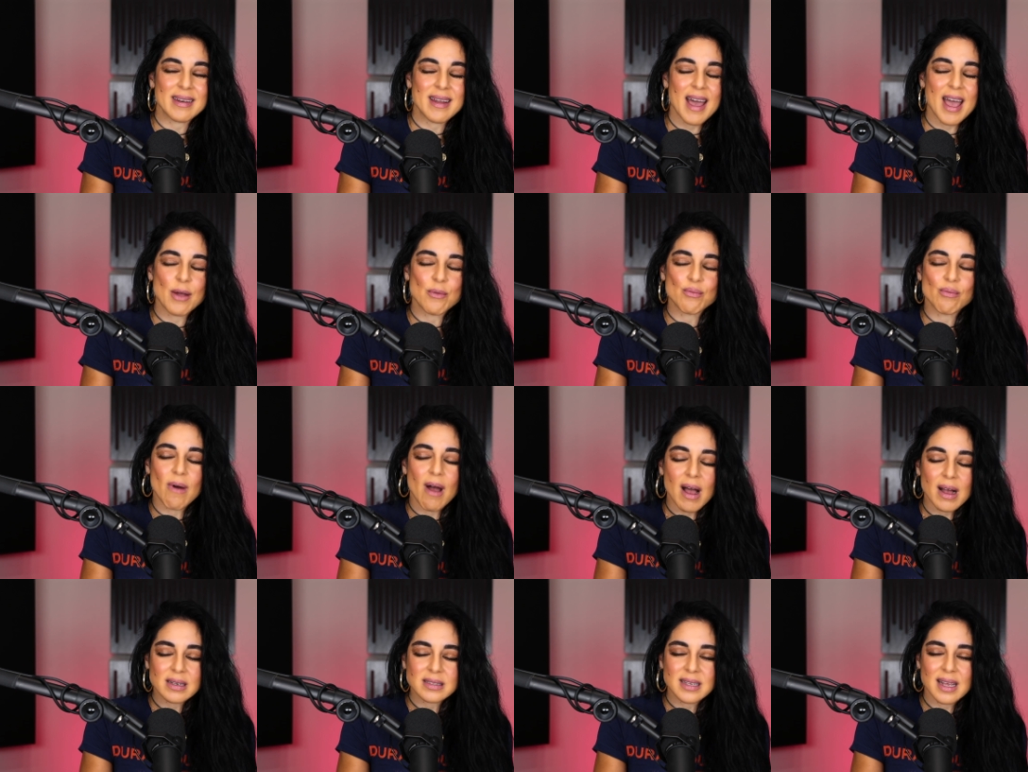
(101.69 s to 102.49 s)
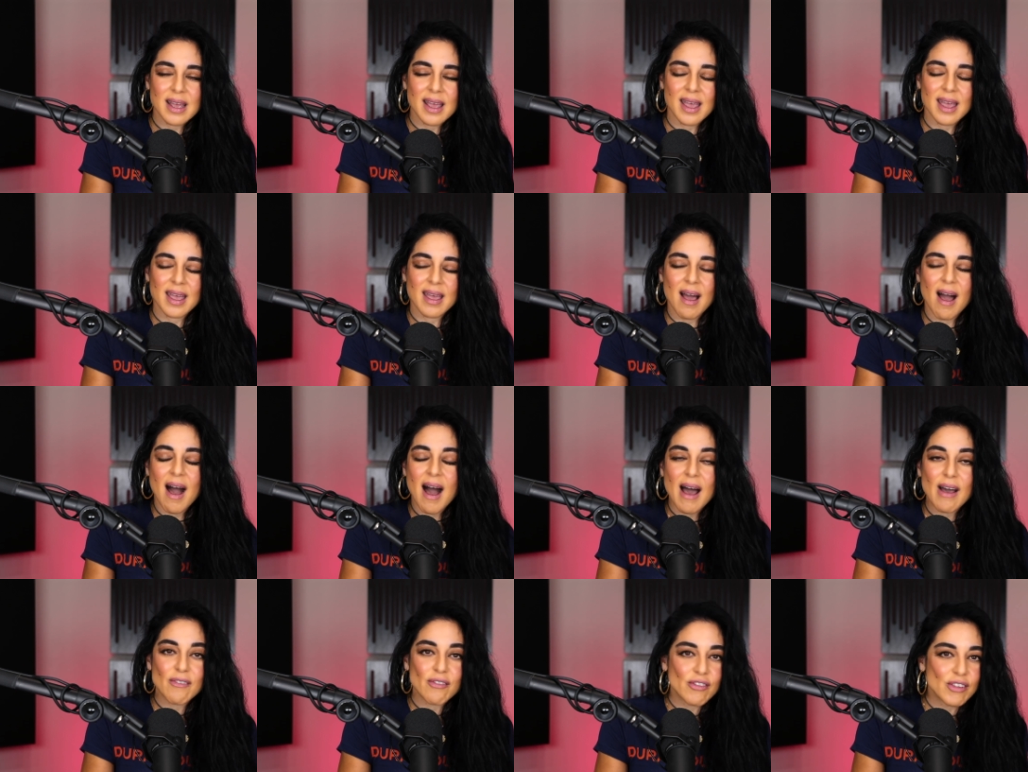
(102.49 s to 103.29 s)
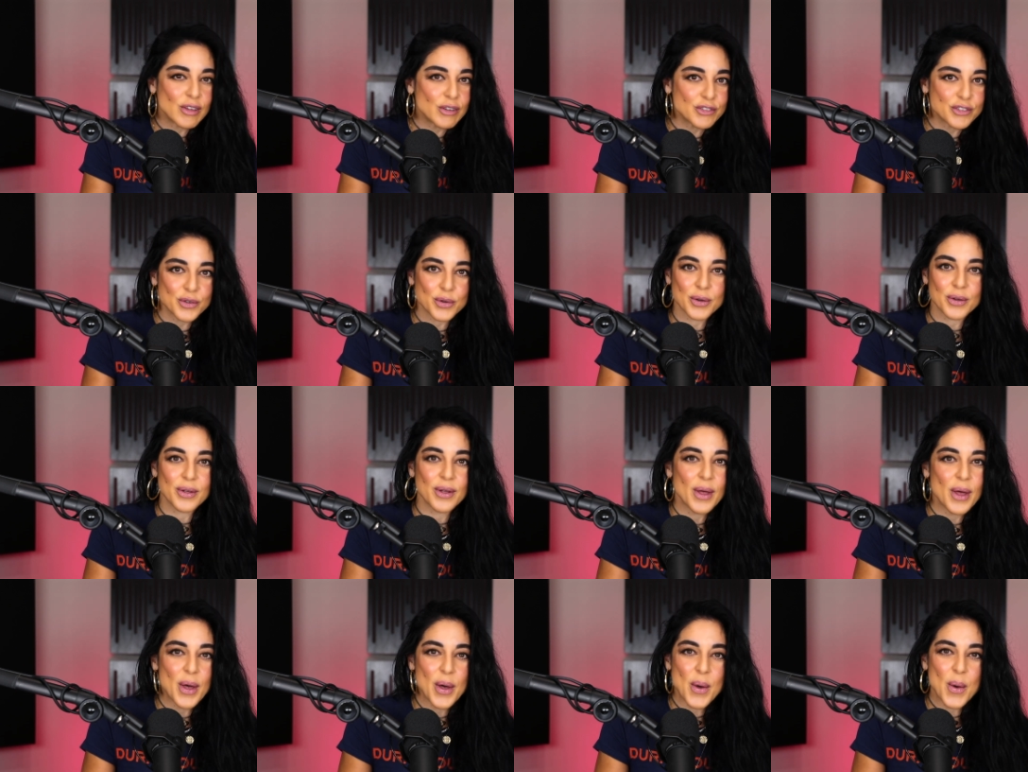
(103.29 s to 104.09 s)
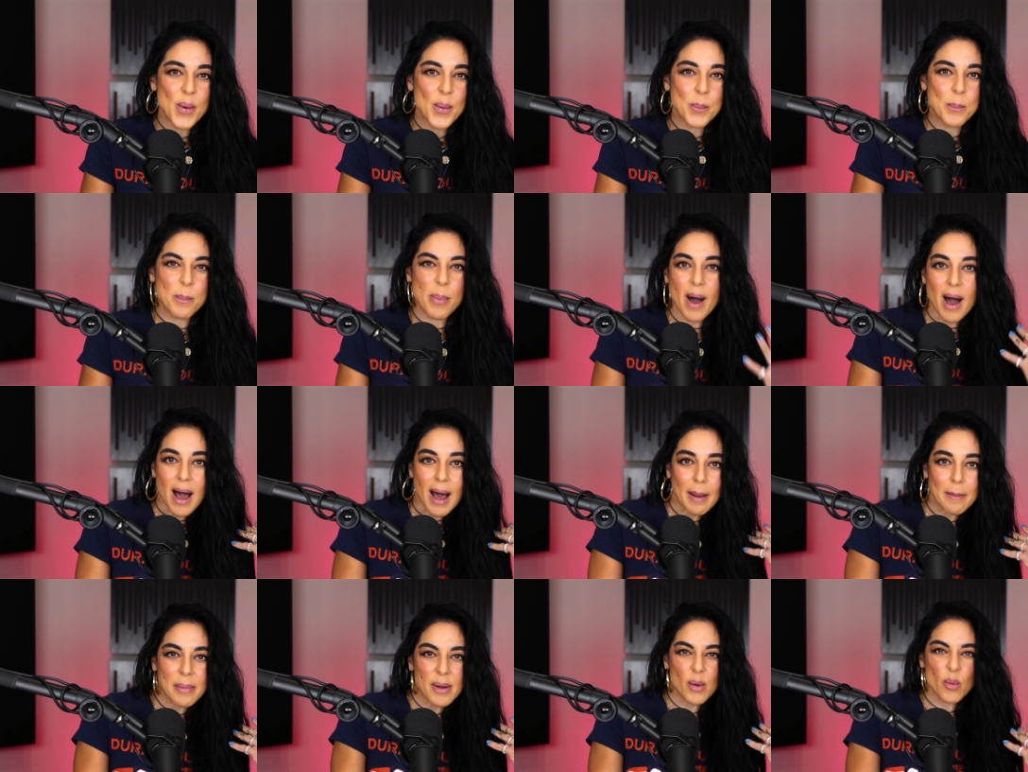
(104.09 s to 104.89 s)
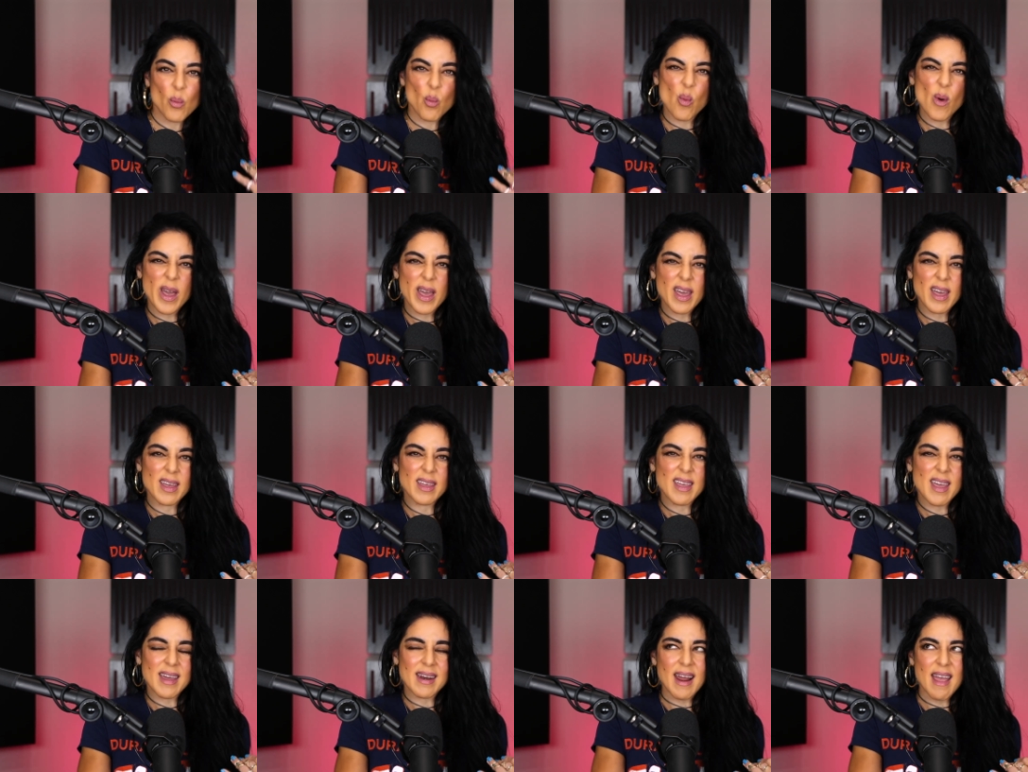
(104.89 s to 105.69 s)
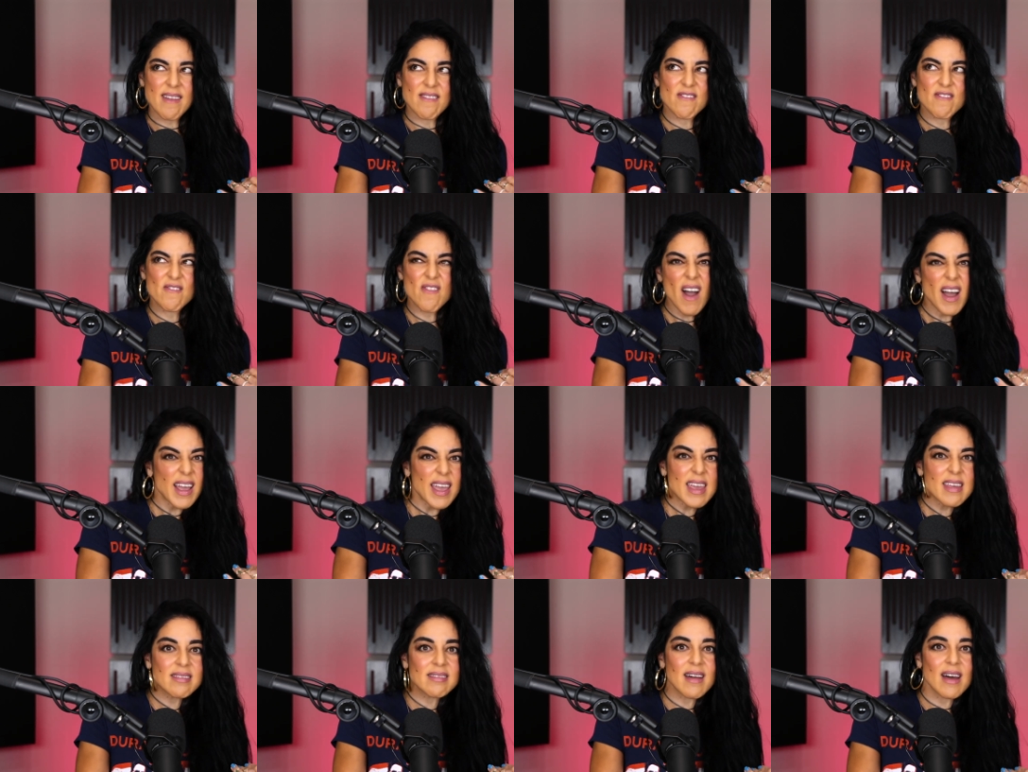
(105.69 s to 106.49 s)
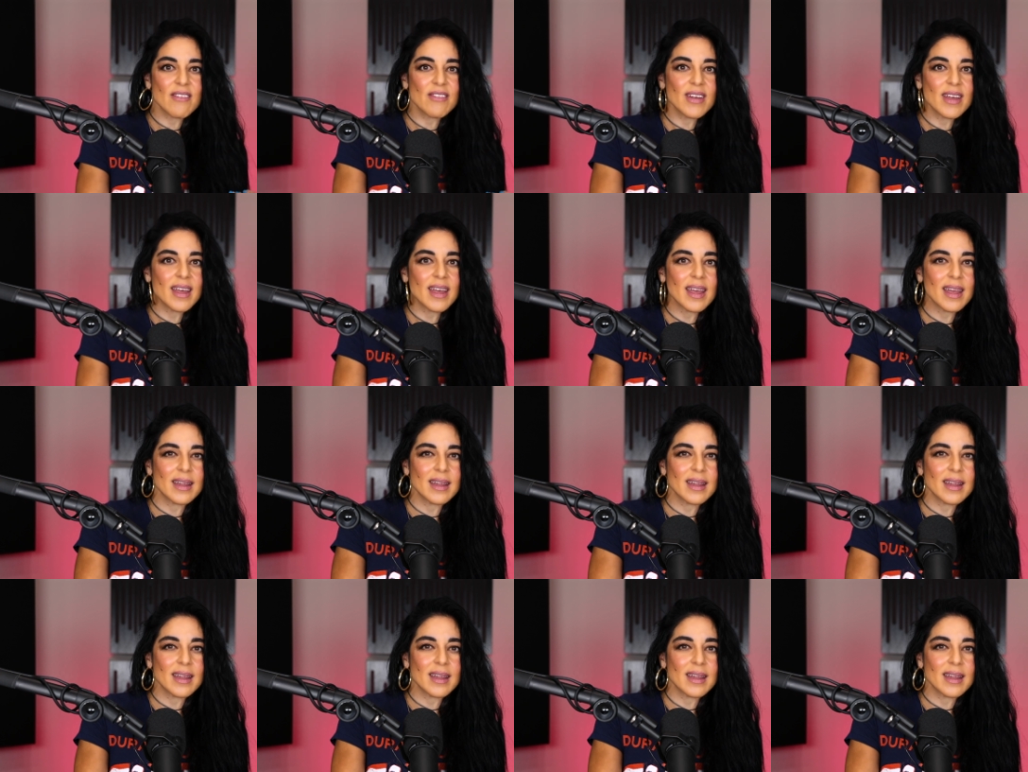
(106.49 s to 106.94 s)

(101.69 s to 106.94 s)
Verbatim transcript: I rocked a hot fuchsia bob wig and I fucking love it.